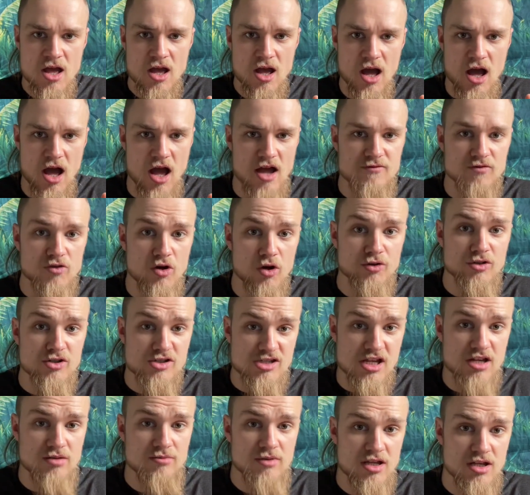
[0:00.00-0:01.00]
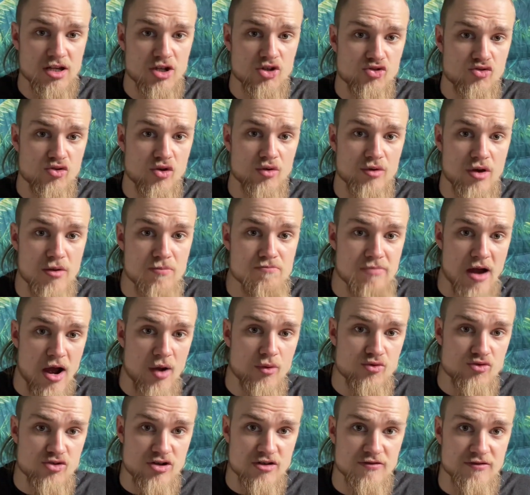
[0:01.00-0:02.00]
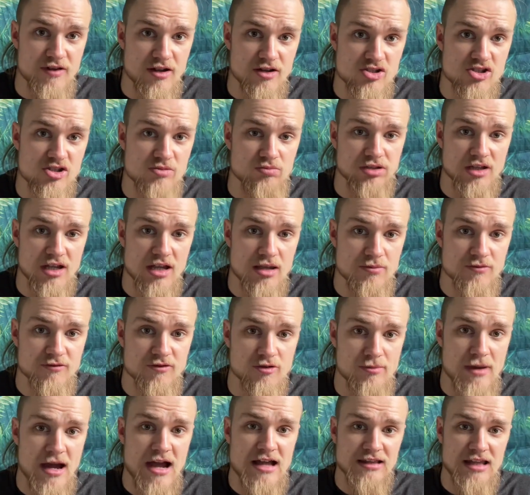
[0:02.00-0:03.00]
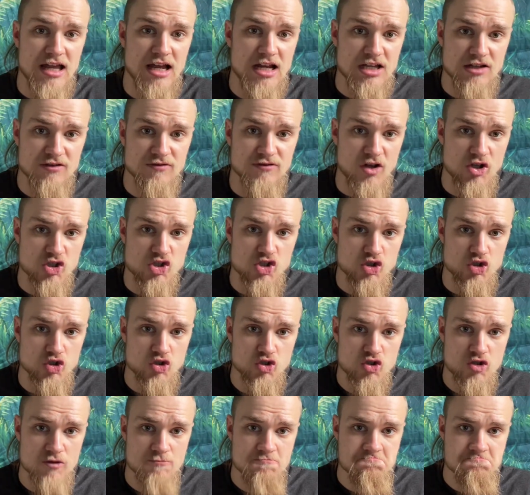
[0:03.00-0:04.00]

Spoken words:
I've got the Cenomanian-Turonian boundary event to blame for my lack of fossils.